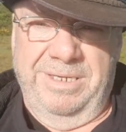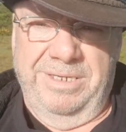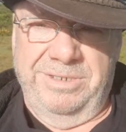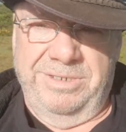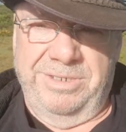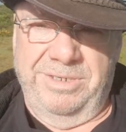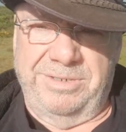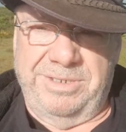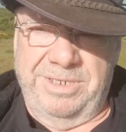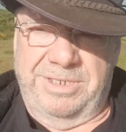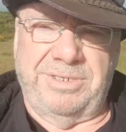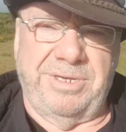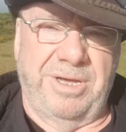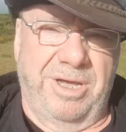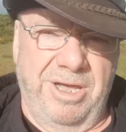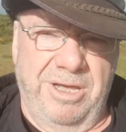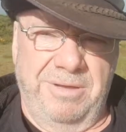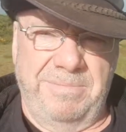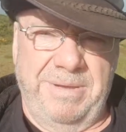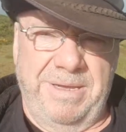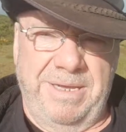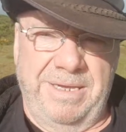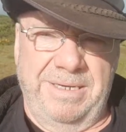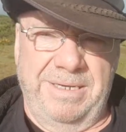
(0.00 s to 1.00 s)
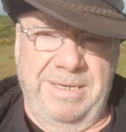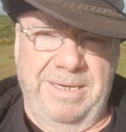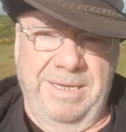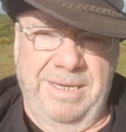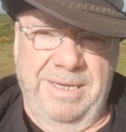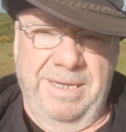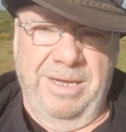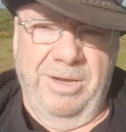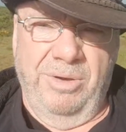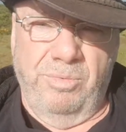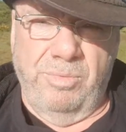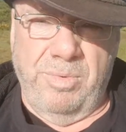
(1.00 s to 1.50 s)
to determine
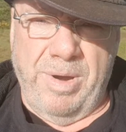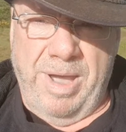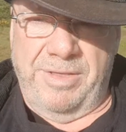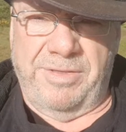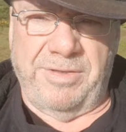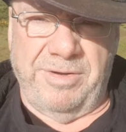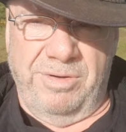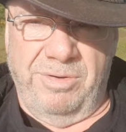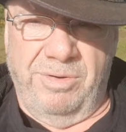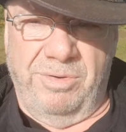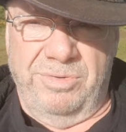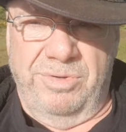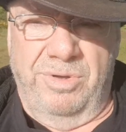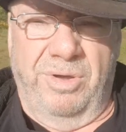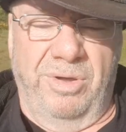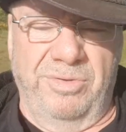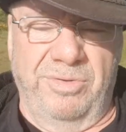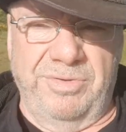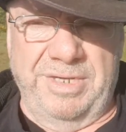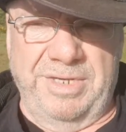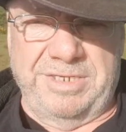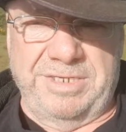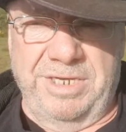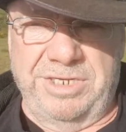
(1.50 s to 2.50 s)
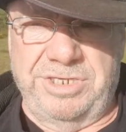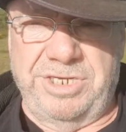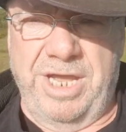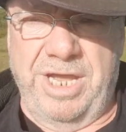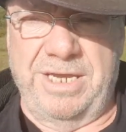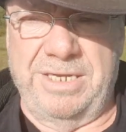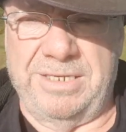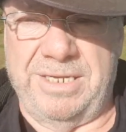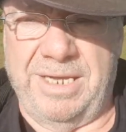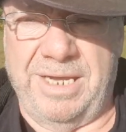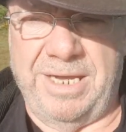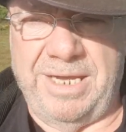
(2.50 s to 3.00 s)
whether or not this
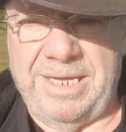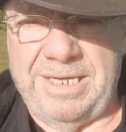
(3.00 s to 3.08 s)
agenda